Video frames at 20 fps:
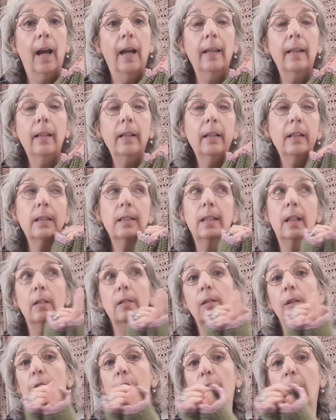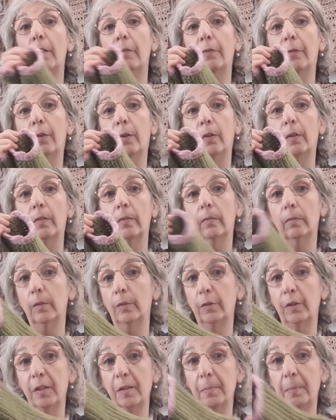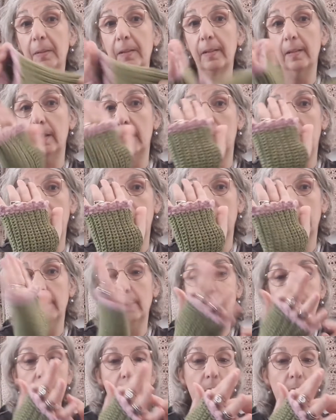I think it's also great for Christmas gifts.